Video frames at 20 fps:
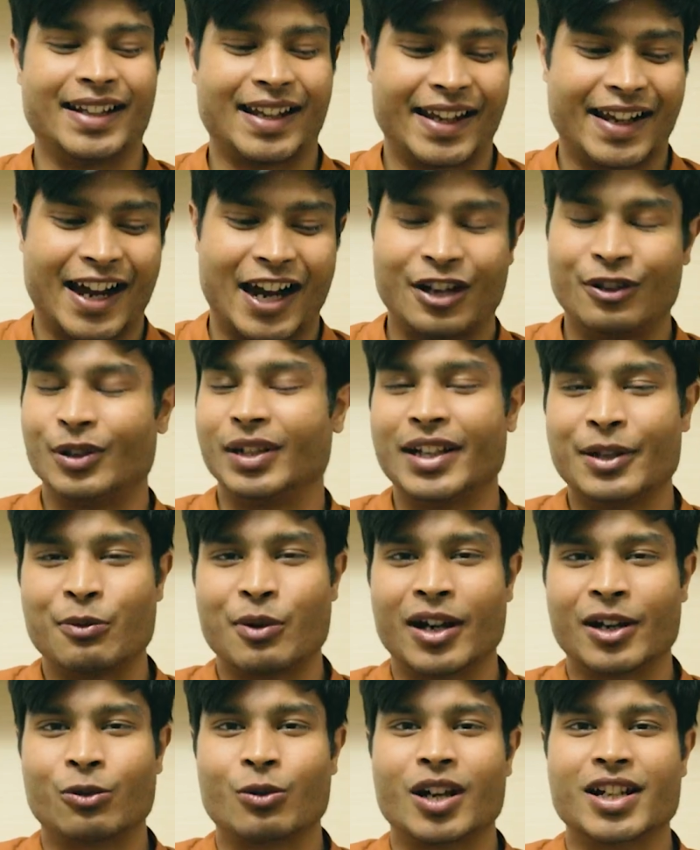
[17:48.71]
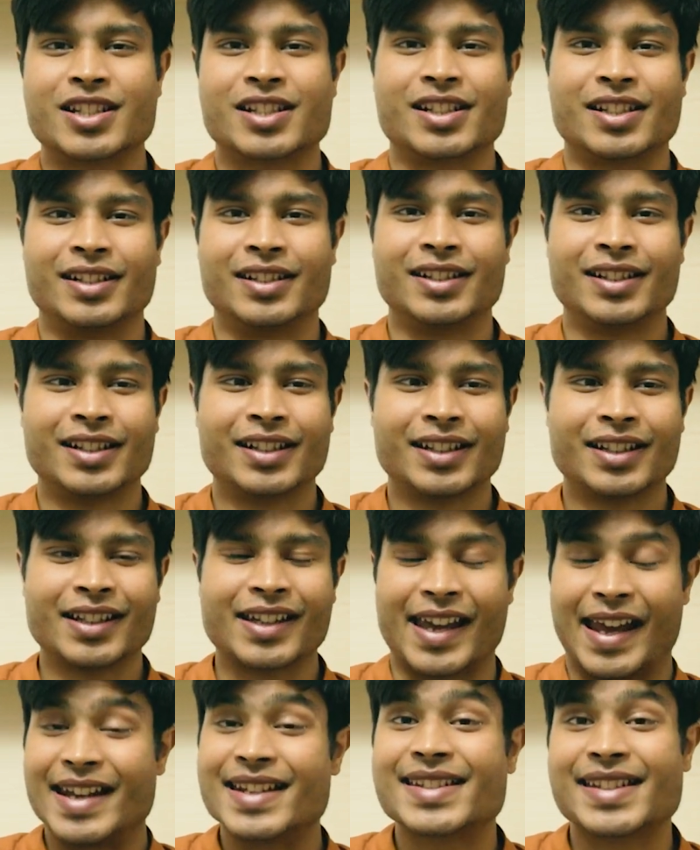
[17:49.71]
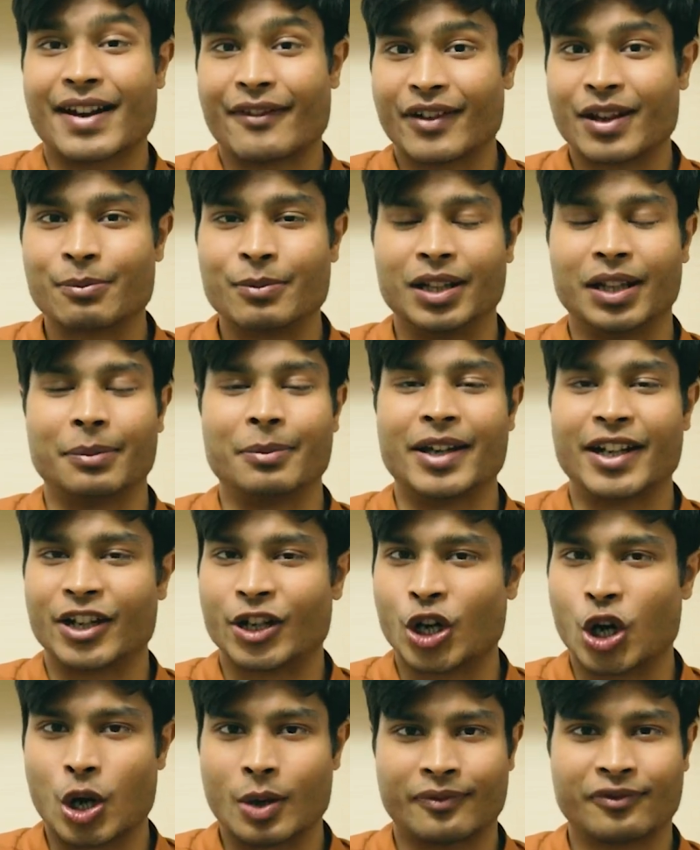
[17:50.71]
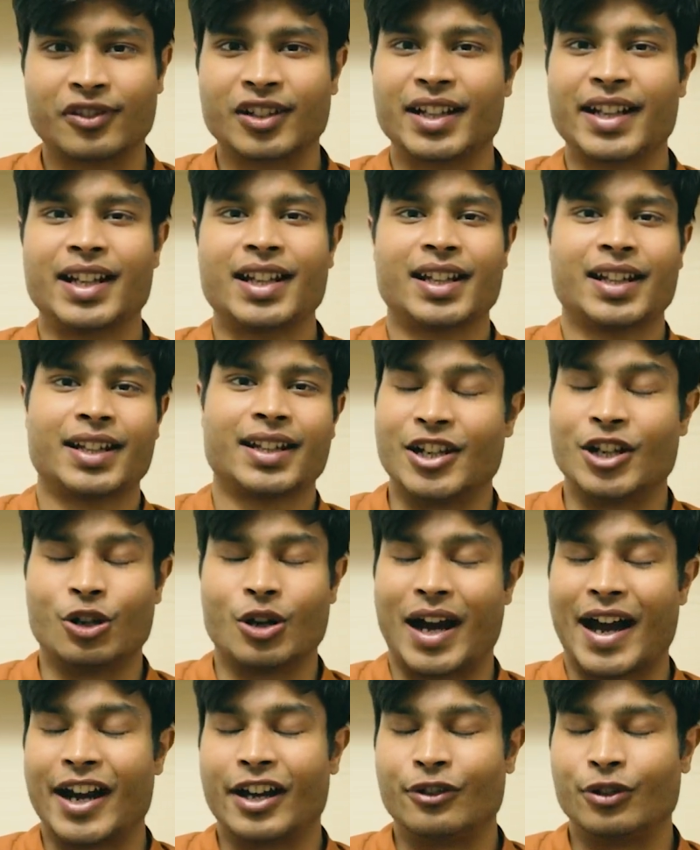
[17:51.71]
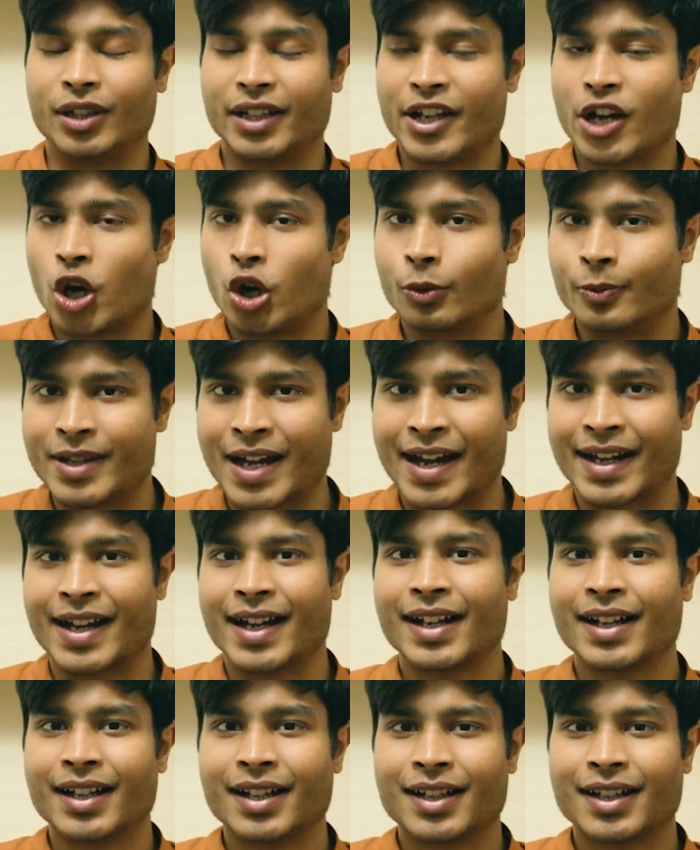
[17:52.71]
Like, I really want to watch in 70 millimeter. Hopefully, I really hope that